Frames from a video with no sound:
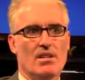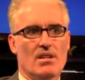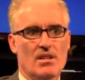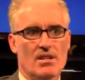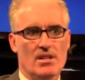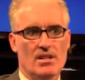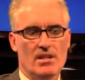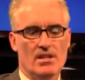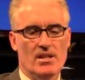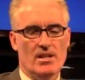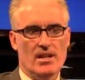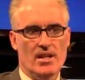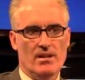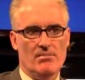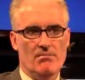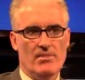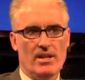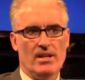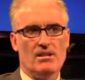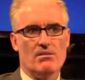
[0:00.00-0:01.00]

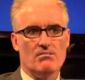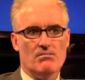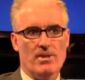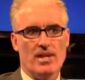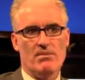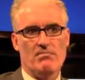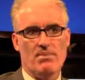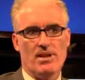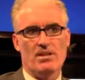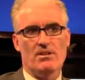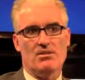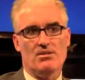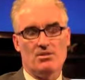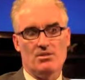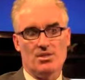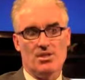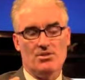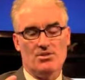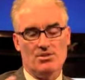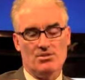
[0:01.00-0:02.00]
and make better
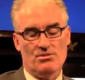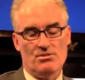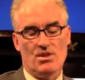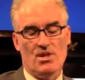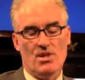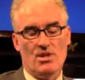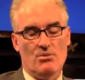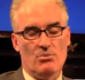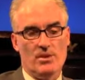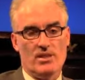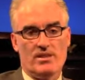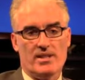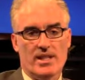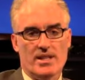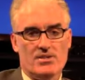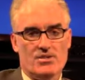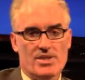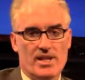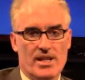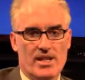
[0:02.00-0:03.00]
decisions. With
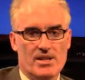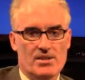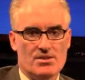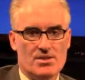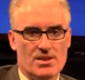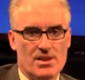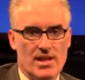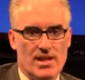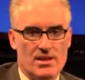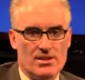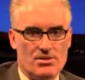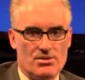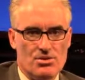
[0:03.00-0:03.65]
that said, he still had a